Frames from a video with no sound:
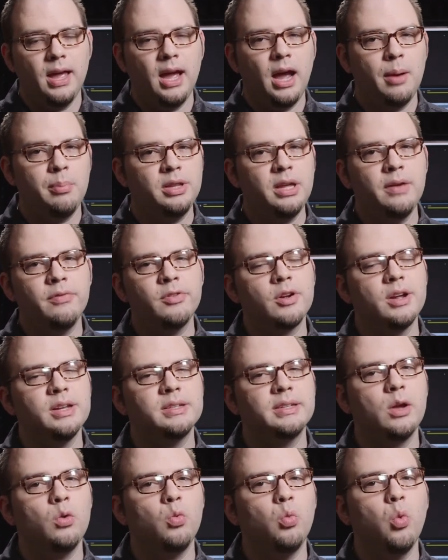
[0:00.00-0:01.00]
I believe there
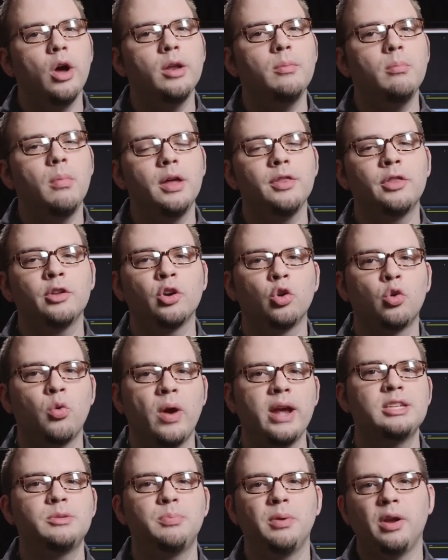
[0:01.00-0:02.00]
is a 1-month
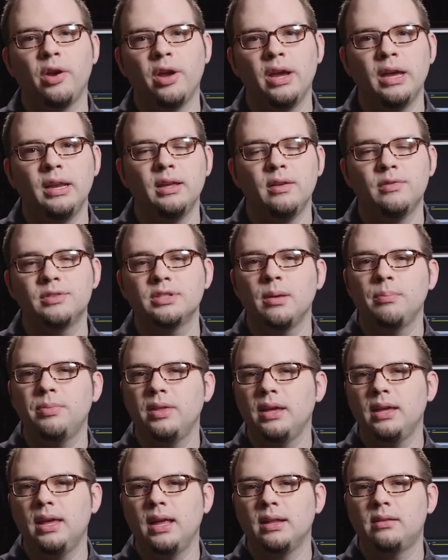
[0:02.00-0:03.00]
grace period if
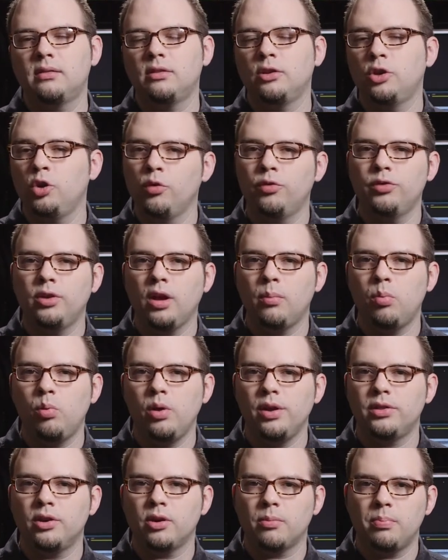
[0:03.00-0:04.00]
something gets goofed up
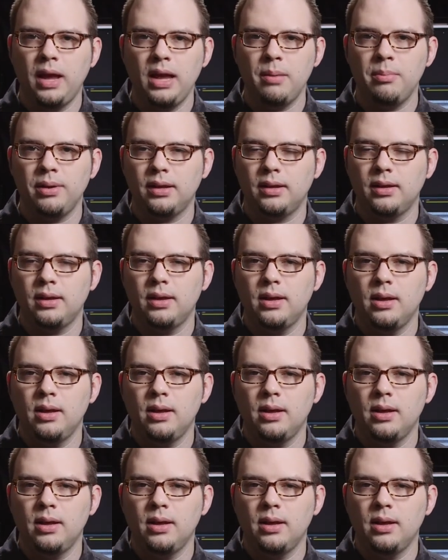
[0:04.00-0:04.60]
with your payment,